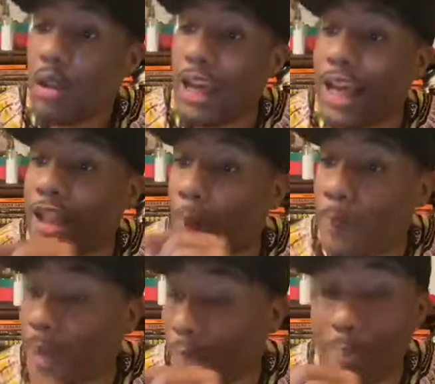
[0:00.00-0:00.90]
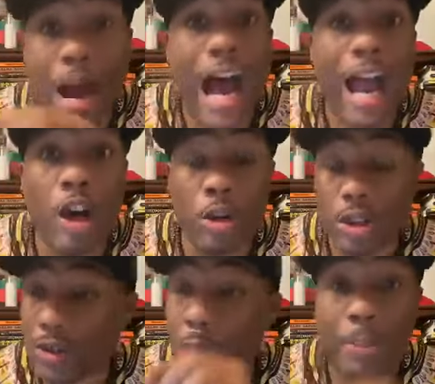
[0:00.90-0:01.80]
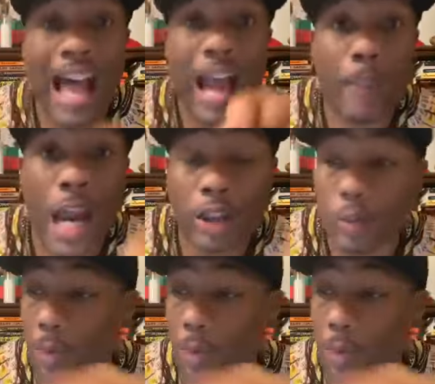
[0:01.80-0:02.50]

Indep- my elders, the Black Panther